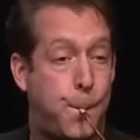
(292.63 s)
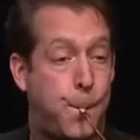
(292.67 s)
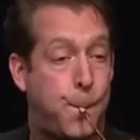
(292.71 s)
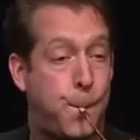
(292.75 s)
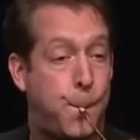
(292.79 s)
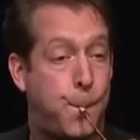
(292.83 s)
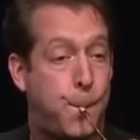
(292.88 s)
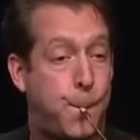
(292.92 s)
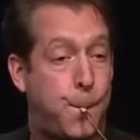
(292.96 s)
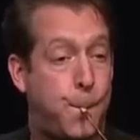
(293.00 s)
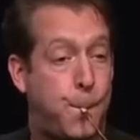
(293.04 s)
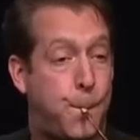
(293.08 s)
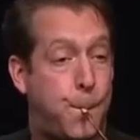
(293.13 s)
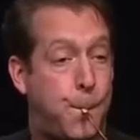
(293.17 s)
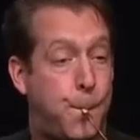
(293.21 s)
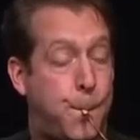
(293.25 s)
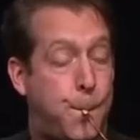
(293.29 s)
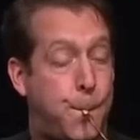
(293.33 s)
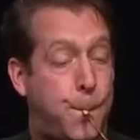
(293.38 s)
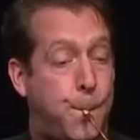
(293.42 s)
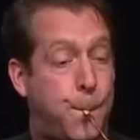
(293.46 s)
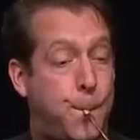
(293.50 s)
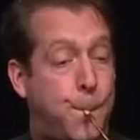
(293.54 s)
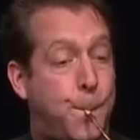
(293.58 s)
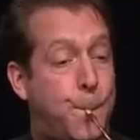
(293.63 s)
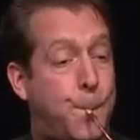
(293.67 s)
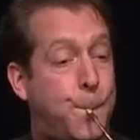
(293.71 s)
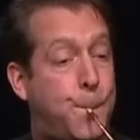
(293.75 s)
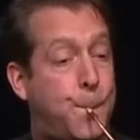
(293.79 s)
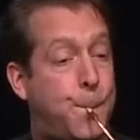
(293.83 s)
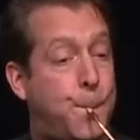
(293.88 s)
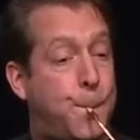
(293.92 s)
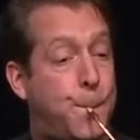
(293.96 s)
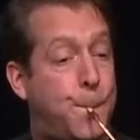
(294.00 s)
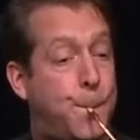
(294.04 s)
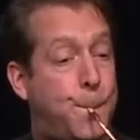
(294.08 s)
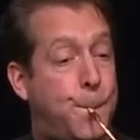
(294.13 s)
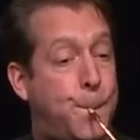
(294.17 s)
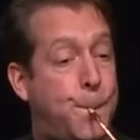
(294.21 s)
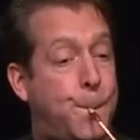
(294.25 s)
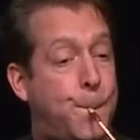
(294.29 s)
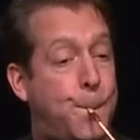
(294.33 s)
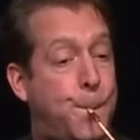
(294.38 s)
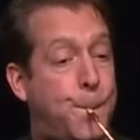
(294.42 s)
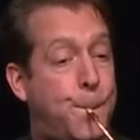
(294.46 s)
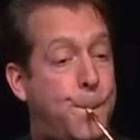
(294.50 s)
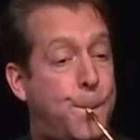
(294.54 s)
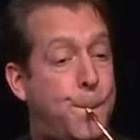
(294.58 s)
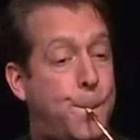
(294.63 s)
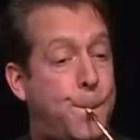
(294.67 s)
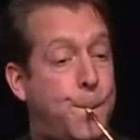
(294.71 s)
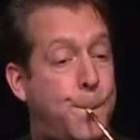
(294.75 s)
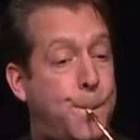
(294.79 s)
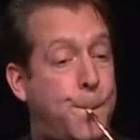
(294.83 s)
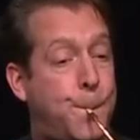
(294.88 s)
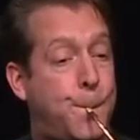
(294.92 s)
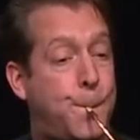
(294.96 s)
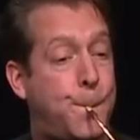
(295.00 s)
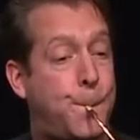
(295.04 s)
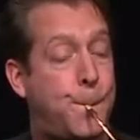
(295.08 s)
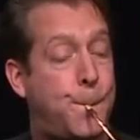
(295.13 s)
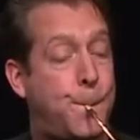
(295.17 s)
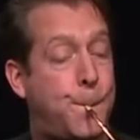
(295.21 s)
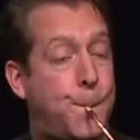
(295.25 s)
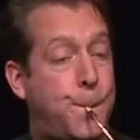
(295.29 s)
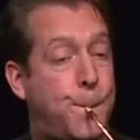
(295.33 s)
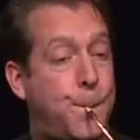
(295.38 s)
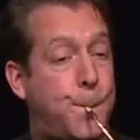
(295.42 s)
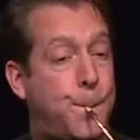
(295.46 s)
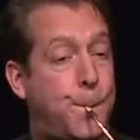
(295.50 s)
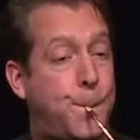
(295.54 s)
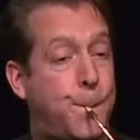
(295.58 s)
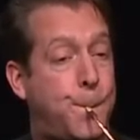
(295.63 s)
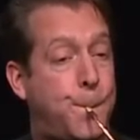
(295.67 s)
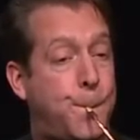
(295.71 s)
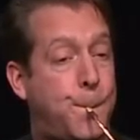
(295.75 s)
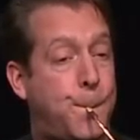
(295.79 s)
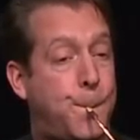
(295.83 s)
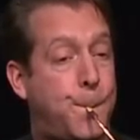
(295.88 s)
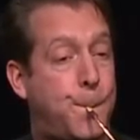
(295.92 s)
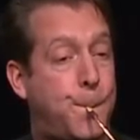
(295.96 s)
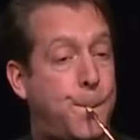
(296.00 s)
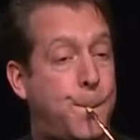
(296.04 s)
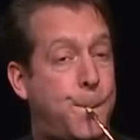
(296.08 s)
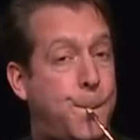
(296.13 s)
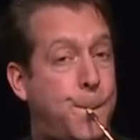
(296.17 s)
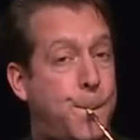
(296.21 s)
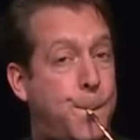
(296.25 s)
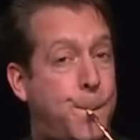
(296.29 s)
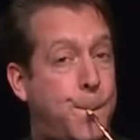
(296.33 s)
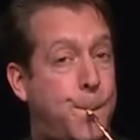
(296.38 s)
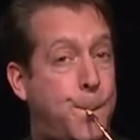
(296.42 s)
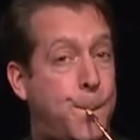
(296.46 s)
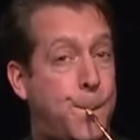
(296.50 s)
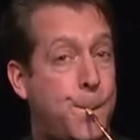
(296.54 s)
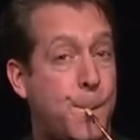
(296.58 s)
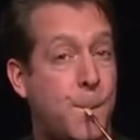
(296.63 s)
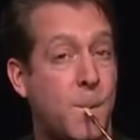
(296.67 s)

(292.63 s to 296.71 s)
(silence)